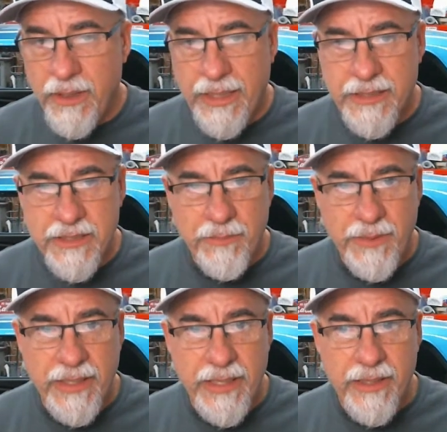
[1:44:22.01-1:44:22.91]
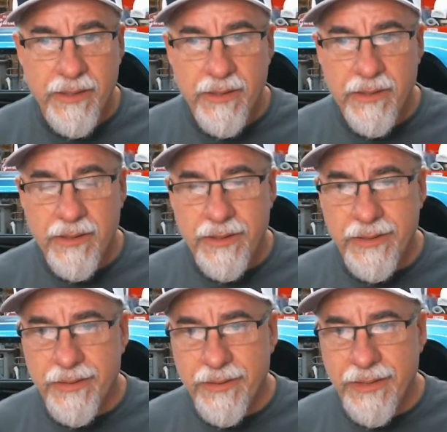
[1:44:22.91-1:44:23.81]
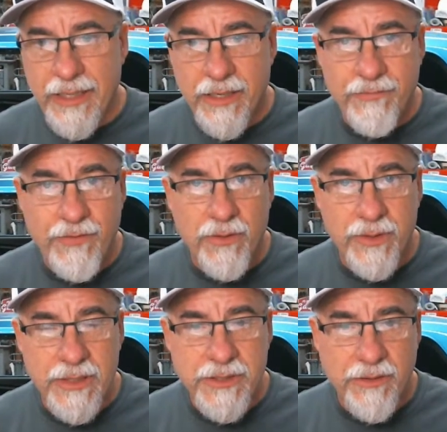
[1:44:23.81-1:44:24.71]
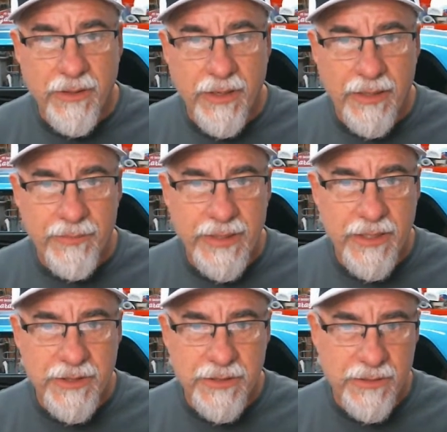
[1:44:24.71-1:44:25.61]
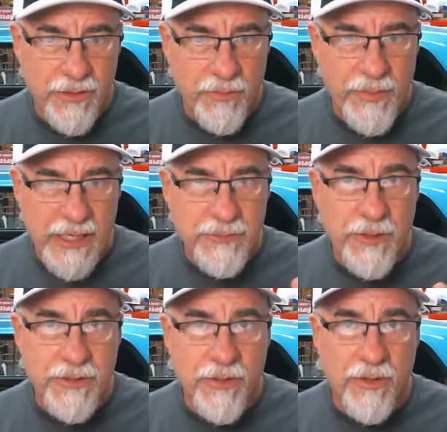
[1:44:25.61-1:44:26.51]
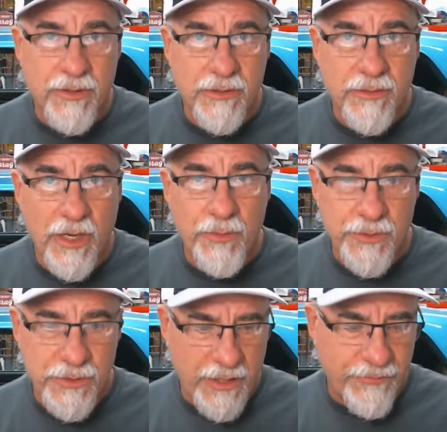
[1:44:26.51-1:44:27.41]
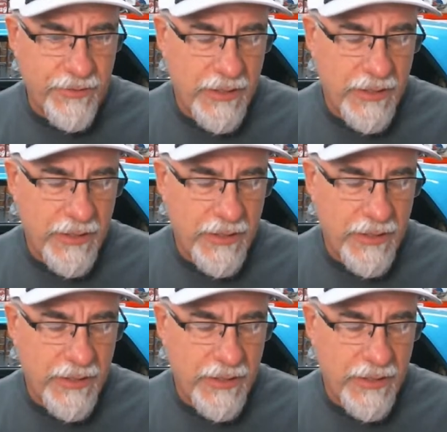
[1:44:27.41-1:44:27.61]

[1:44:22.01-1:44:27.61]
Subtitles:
I had somebody, a guy that I follow on Instagram, he does little Matchbox cars, Hot Wheels stuff.